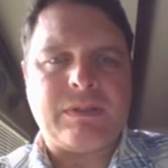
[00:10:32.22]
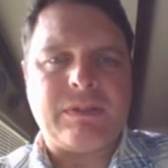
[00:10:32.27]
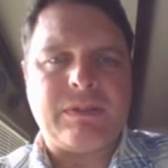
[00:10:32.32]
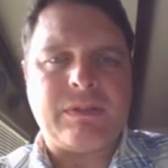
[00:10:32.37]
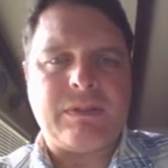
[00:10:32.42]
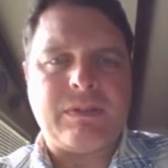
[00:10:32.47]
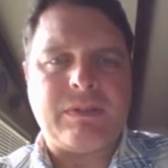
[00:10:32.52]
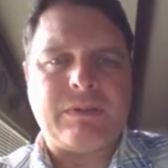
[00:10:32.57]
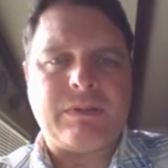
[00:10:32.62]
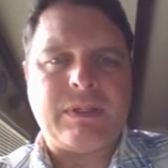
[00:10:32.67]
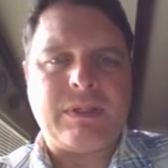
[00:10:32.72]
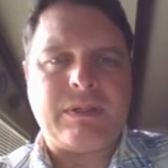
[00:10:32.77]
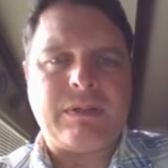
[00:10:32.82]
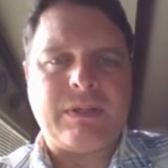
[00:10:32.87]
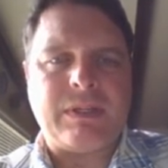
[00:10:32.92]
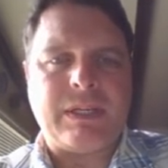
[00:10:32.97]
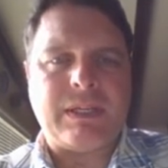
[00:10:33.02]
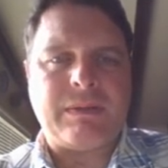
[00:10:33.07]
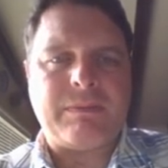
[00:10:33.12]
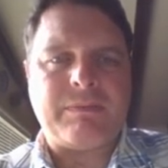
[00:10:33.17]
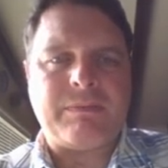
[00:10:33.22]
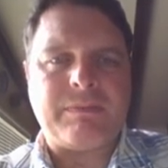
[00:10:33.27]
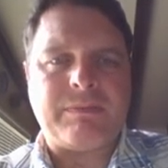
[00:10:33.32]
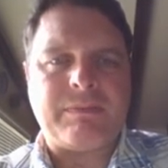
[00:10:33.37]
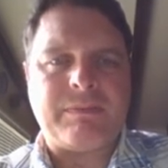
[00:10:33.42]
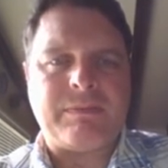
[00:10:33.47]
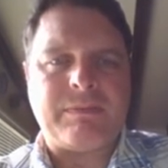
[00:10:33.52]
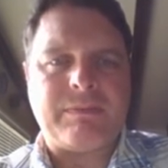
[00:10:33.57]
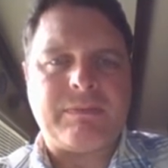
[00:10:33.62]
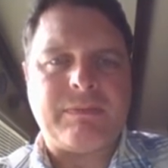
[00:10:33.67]
So letter M.
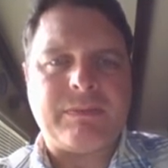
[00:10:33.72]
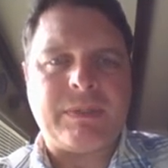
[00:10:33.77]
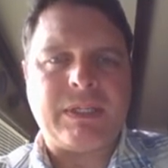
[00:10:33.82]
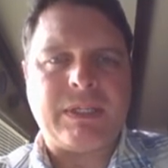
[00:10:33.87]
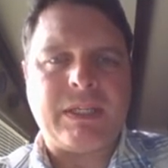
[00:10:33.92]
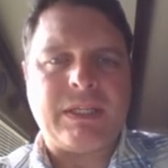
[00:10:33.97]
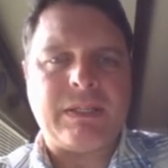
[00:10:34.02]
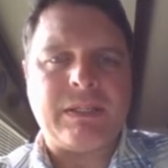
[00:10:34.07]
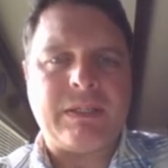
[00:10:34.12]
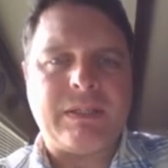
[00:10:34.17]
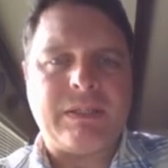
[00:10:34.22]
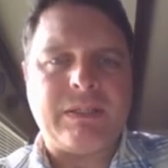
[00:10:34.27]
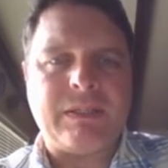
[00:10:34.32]
Okay.